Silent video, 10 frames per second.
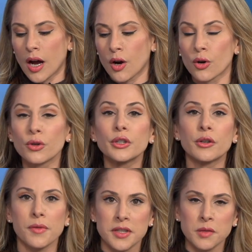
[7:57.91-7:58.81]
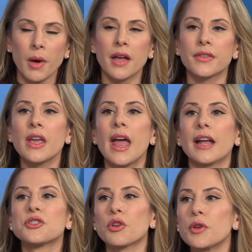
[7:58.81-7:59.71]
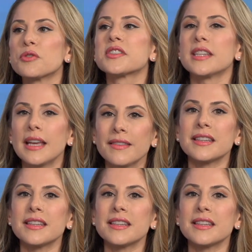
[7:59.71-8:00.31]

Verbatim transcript: earlier this month. And so you're seeing these